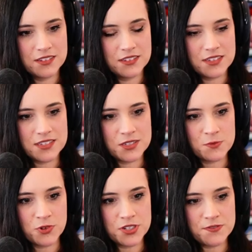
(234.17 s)
This is
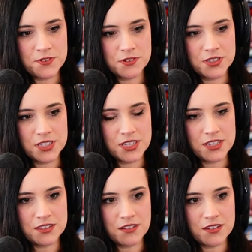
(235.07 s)
more difficult than they
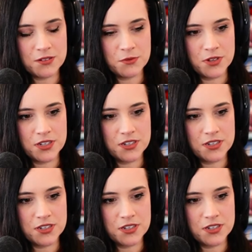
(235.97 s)
thought it would. Are